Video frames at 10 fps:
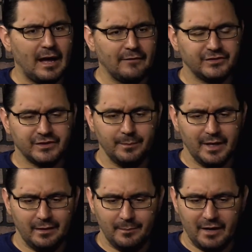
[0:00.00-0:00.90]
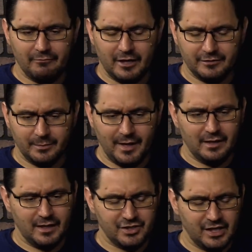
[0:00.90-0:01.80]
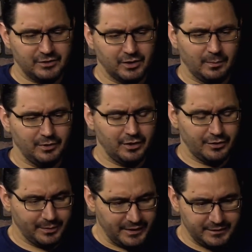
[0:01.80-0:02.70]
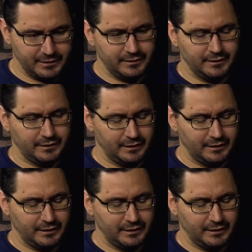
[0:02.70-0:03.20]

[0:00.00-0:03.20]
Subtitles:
I've submitted my resume and headshot to a couple other places.